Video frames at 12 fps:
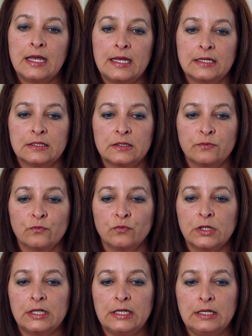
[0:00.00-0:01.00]
It
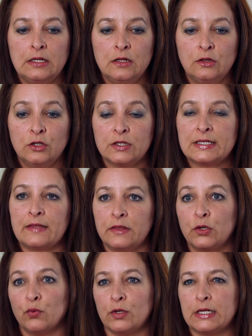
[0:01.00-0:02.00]
really looks at
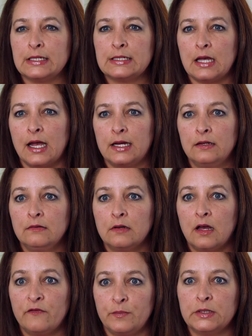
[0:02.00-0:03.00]
the green side
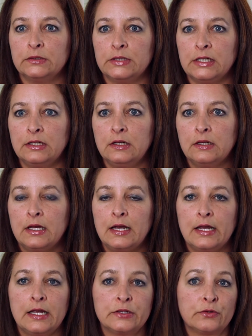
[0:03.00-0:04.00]
of building.
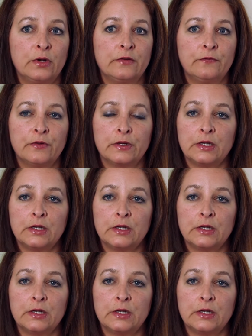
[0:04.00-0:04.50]
It's great for the